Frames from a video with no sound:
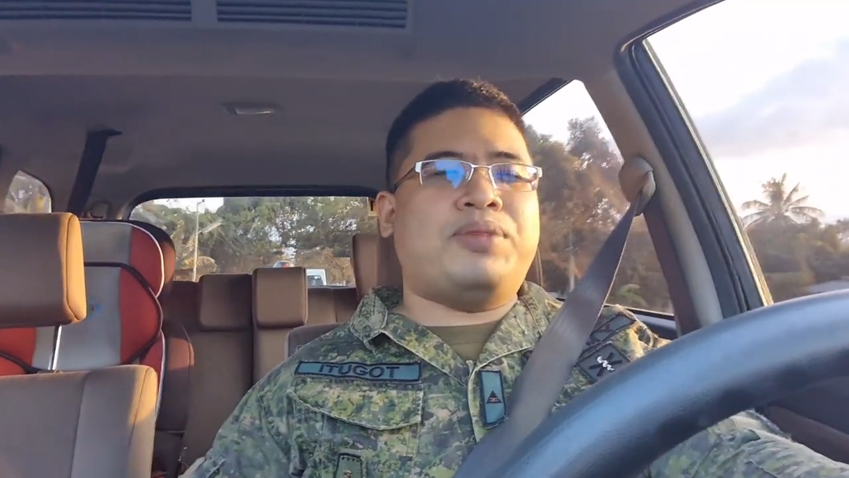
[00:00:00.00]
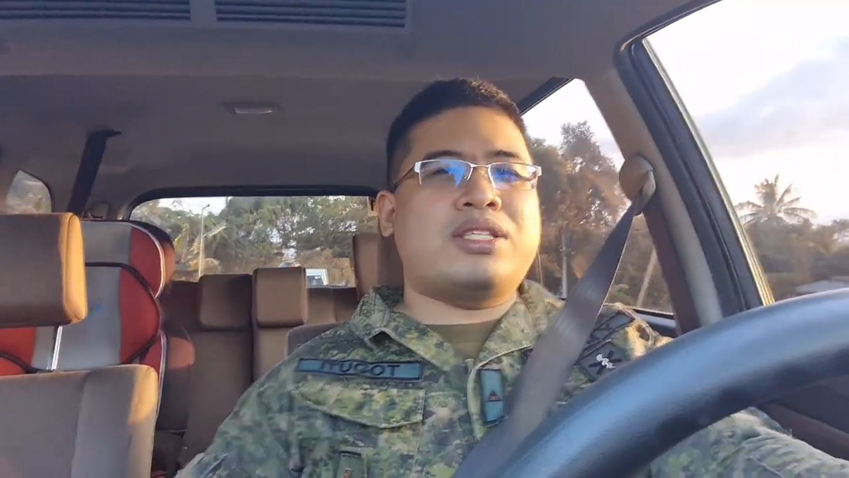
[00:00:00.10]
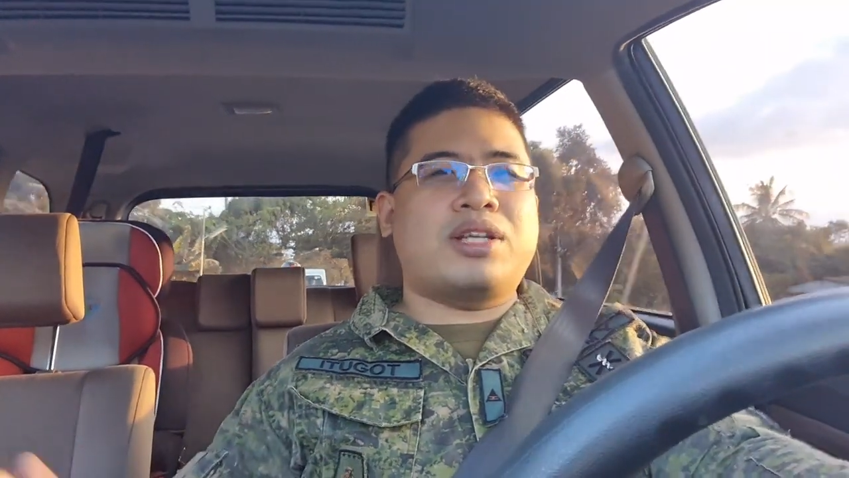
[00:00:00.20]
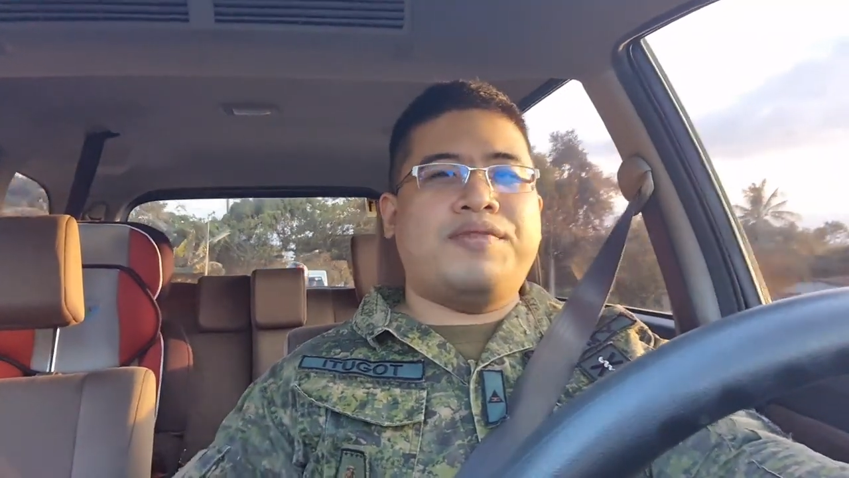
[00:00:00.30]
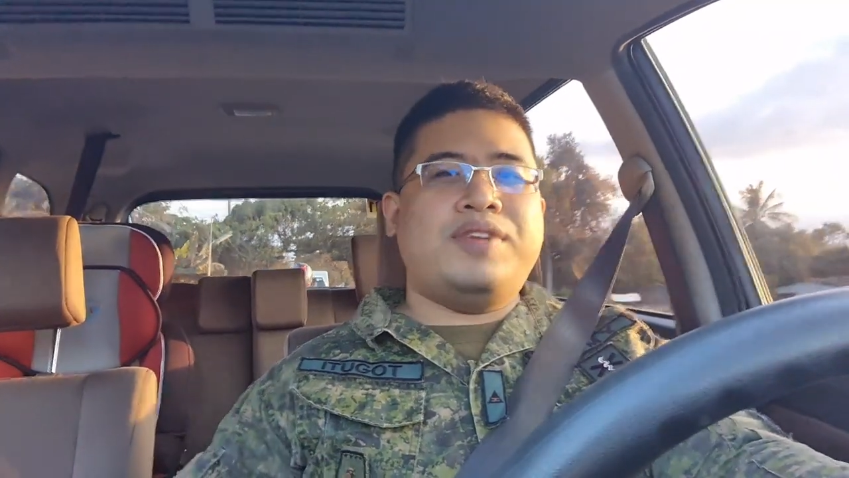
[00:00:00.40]
the
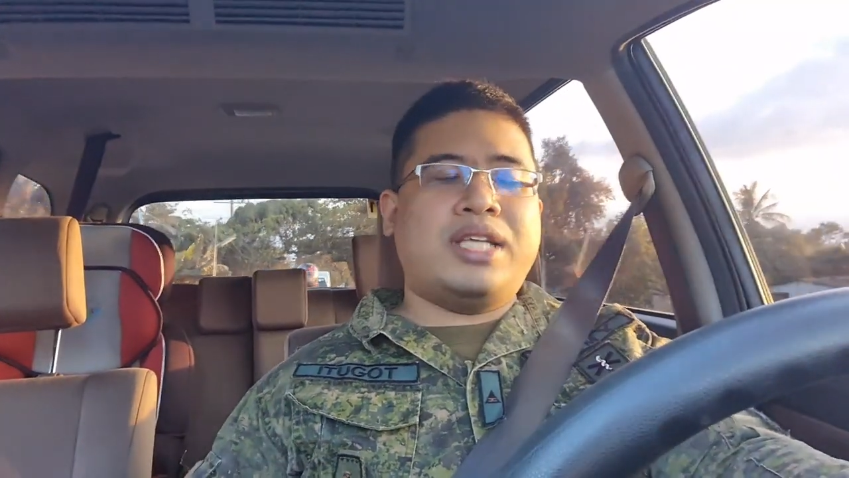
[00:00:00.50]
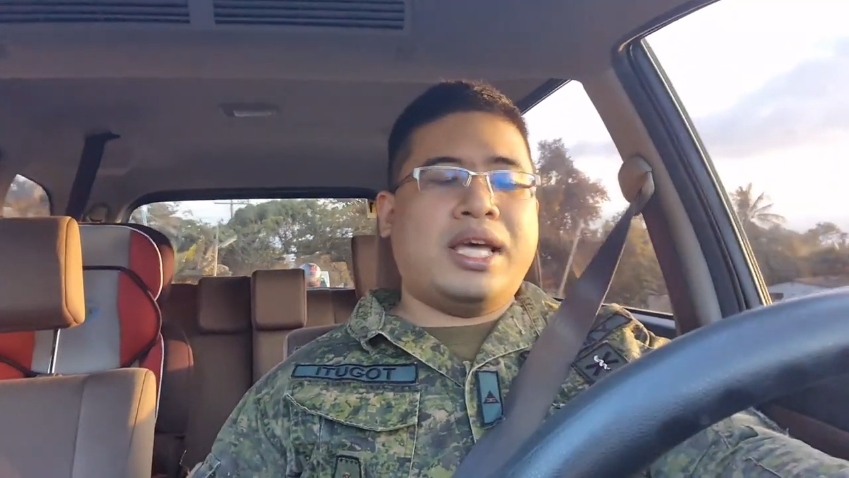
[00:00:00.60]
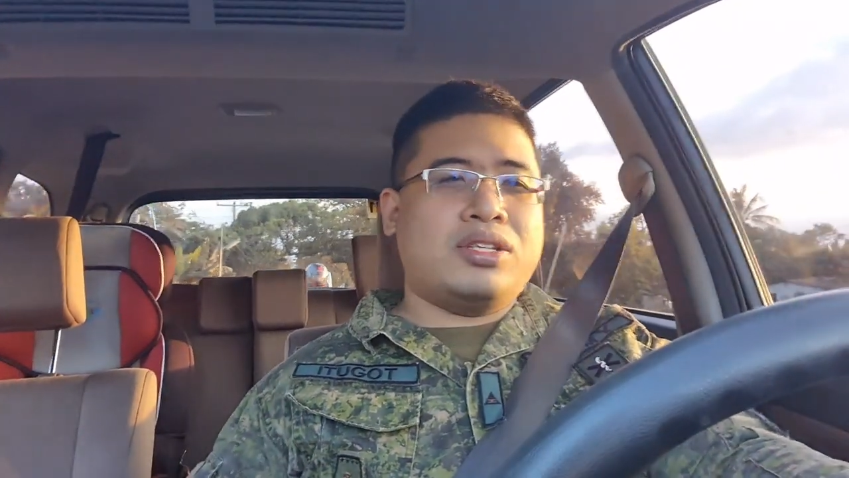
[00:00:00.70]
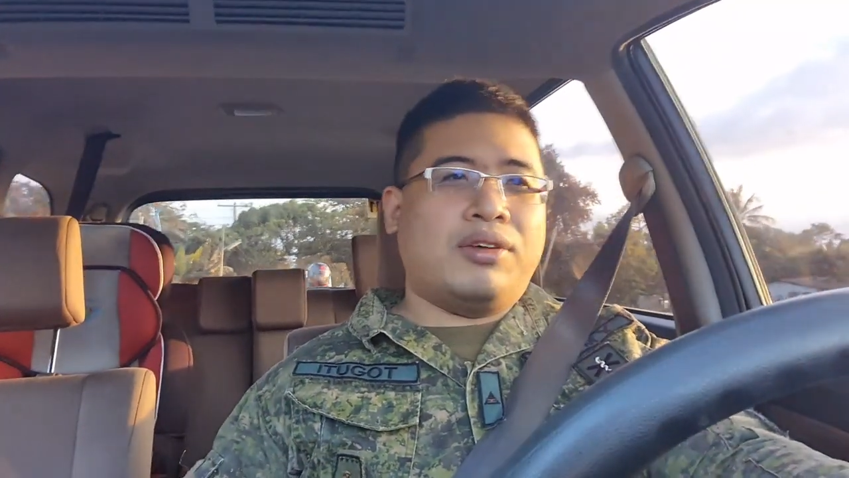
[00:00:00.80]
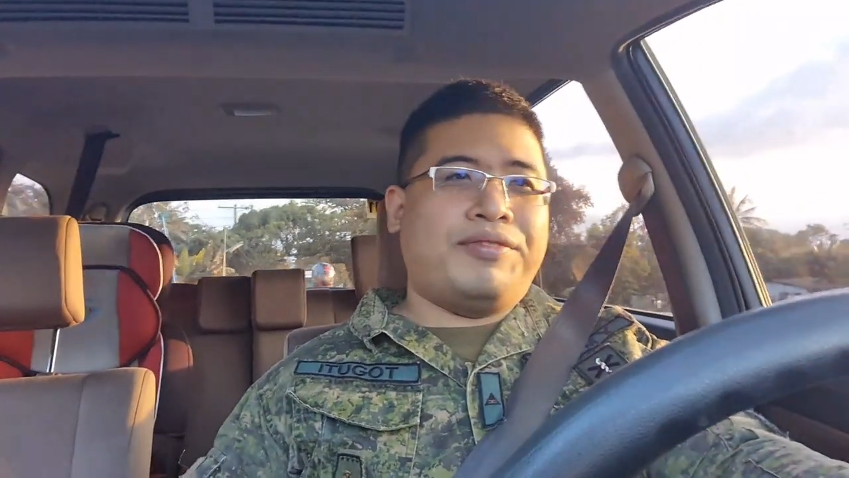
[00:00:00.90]

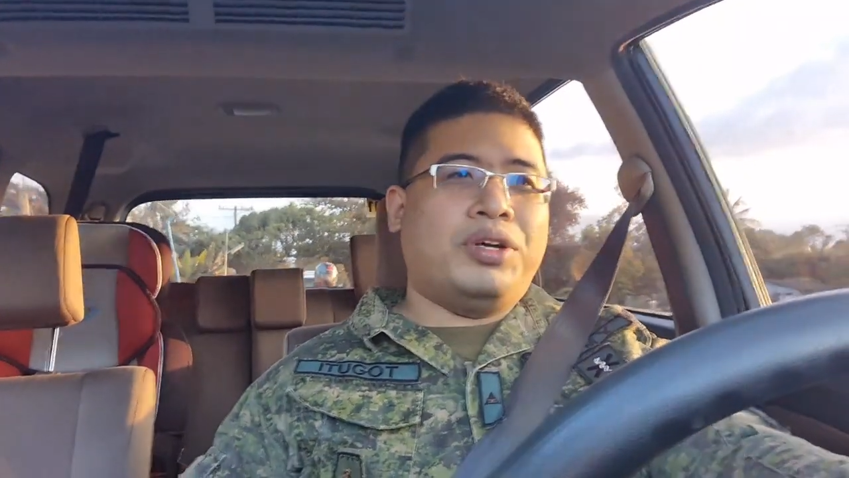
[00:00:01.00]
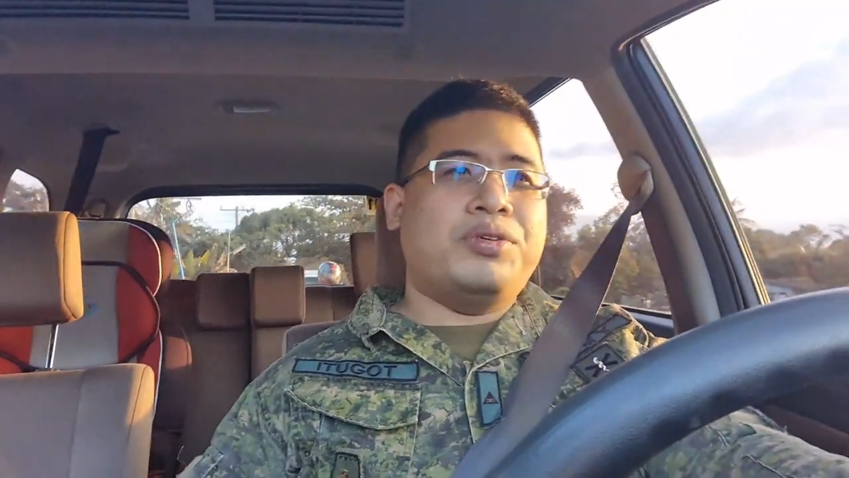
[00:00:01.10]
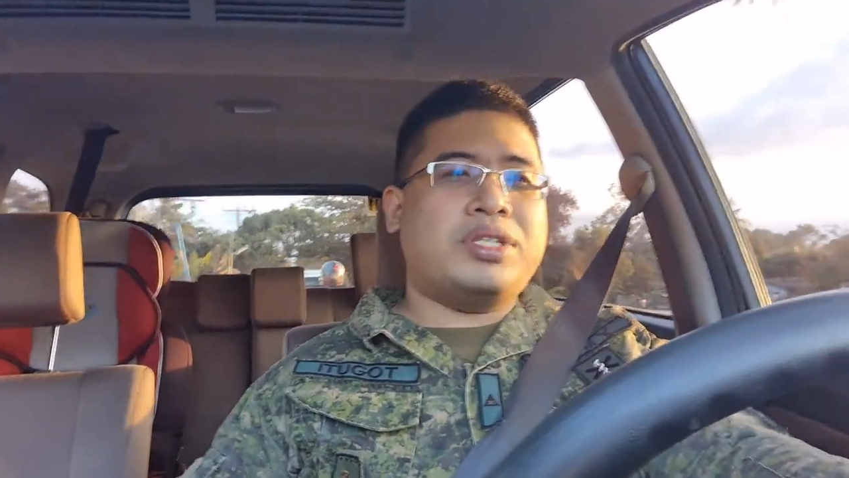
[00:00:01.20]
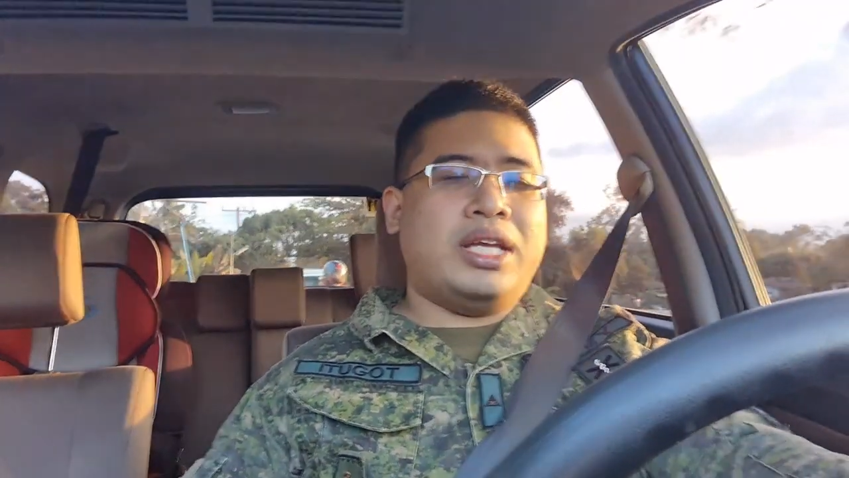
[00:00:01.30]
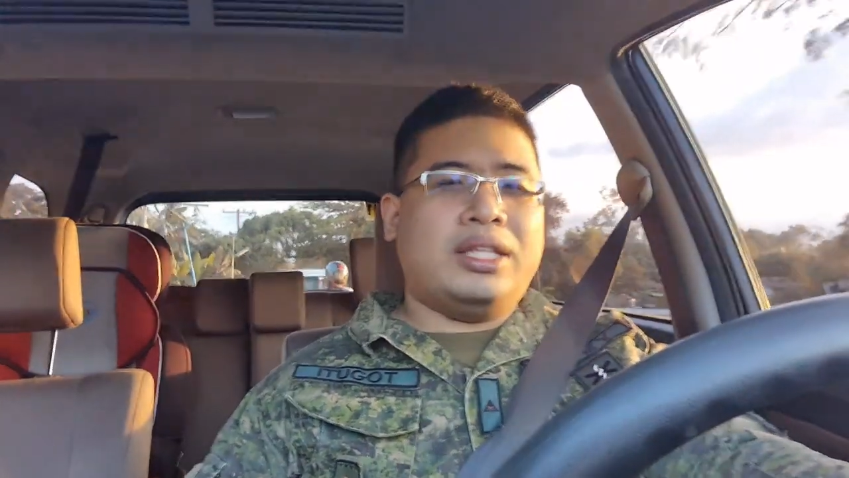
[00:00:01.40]
services of
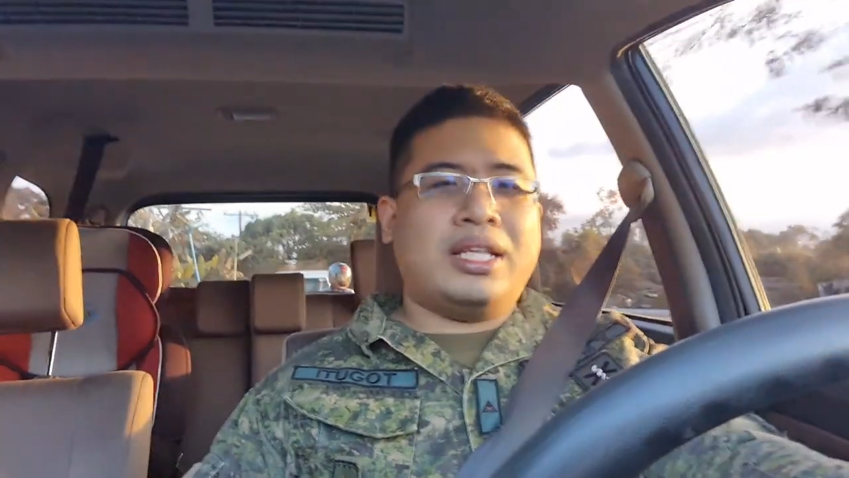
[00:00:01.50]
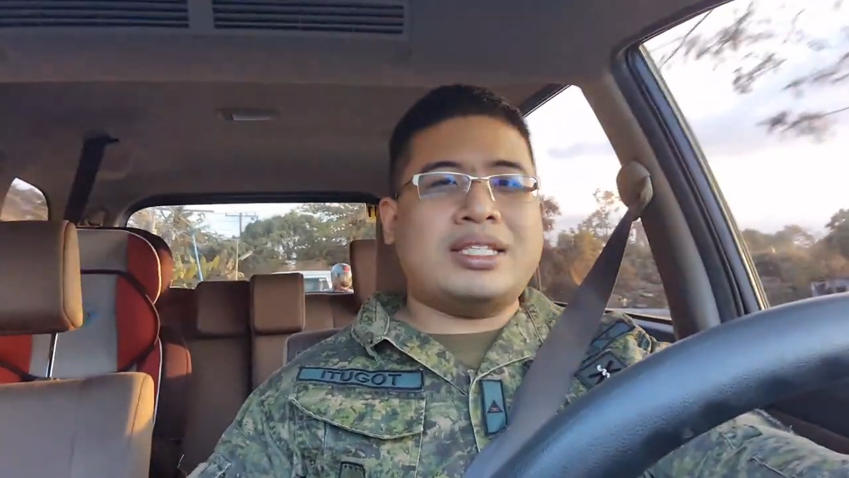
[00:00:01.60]
those in